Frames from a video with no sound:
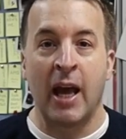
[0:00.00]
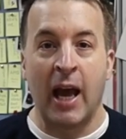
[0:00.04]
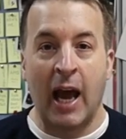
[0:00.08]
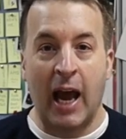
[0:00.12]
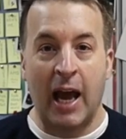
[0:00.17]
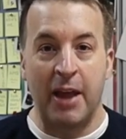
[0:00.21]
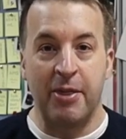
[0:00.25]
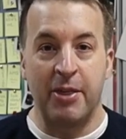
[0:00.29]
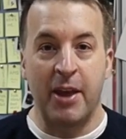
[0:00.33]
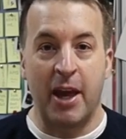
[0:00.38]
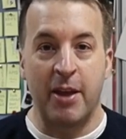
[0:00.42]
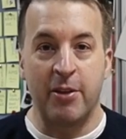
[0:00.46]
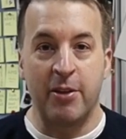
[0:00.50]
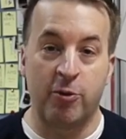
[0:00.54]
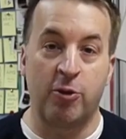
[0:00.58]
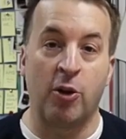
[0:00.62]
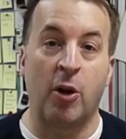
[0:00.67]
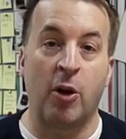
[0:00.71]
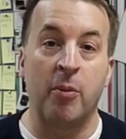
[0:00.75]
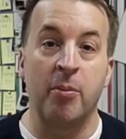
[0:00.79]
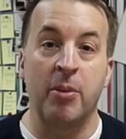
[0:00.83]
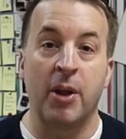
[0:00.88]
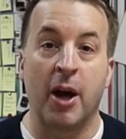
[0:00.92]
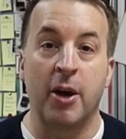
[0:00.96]
and then
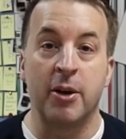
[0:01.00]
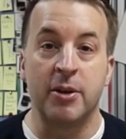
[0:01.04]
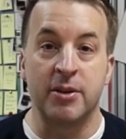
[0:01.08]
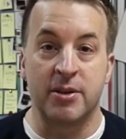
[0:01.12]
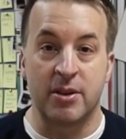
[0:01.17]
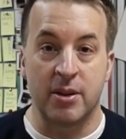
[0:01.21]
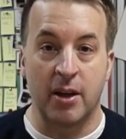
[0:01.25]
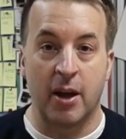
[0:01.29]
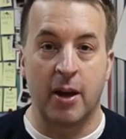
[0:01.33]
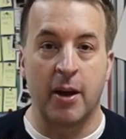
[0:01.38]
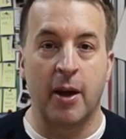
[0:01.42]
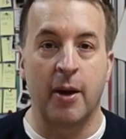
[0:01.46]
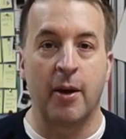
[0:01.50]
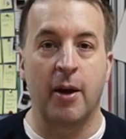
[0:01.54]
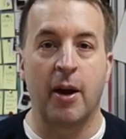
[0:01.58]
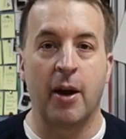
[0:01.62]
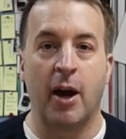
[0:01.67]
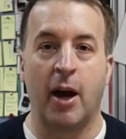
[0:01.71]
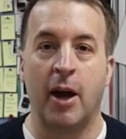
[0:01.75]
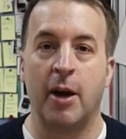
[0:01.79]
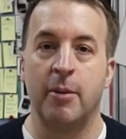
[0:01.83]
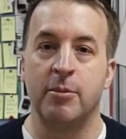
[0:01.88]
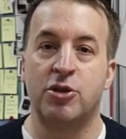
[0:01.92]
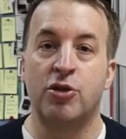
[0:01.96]
from those
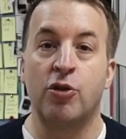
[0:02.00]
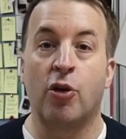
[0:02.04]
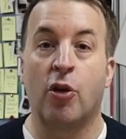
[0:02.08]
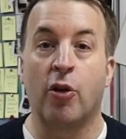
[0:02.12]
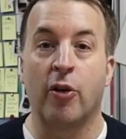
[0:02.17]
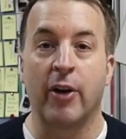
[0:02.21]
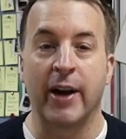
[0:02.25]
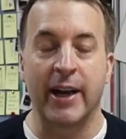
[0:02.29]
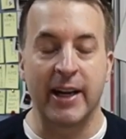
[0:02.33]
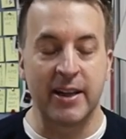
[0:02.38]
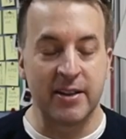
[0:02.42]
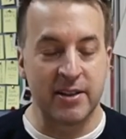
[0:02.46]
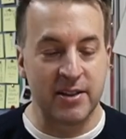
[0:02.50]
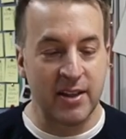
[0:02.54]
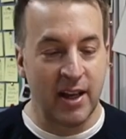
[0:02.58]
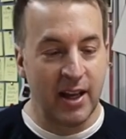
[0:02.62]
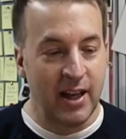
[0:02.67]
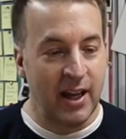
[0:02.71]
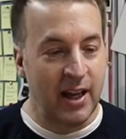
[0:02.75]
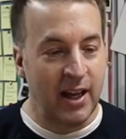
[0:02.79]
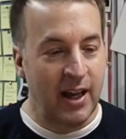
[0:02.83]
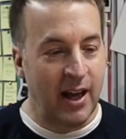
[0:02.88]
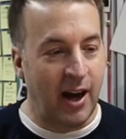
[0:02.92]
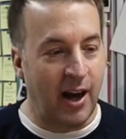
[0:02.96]
drawings
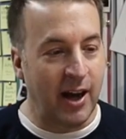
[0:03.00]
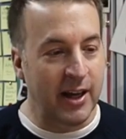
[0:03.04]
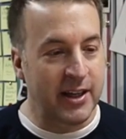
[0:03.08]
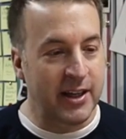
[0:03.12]
I